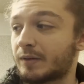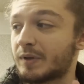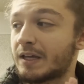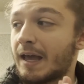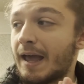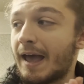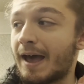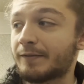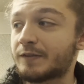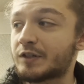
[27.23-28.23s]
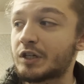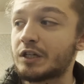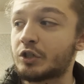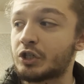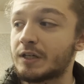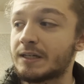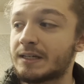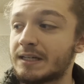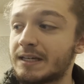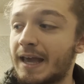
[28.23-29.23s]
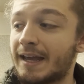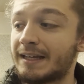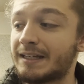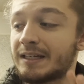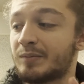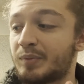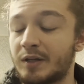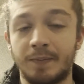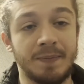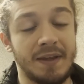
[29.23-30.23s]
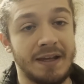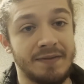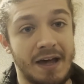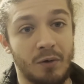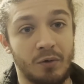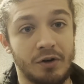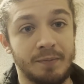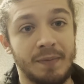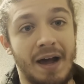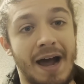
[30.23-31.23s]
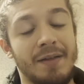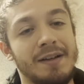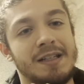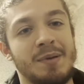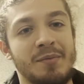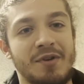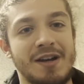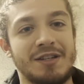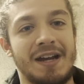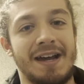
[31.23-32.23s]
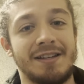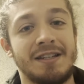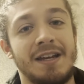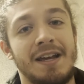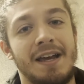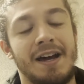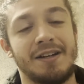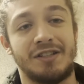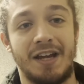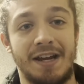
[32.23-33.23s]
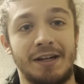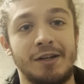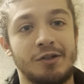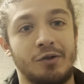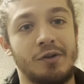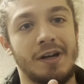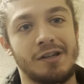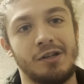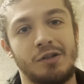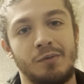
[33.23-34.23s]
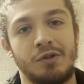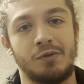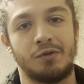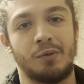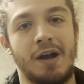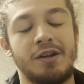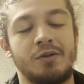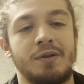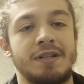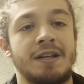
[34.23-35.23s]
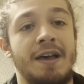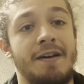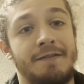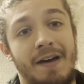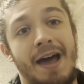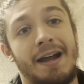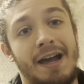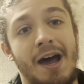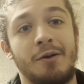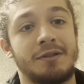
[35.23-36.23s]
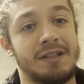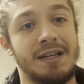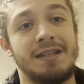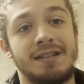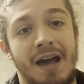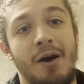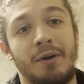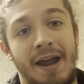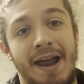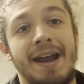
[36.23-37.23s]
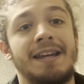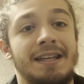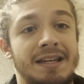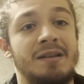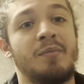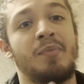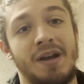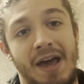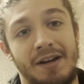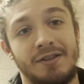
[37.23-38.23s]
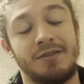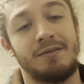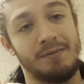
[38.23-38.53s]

be F, C, G, D, A, E, B. In that order. I like to memorize it as a saying, so you guys can do it too. So what I do is, fat cows get down and eat bananas.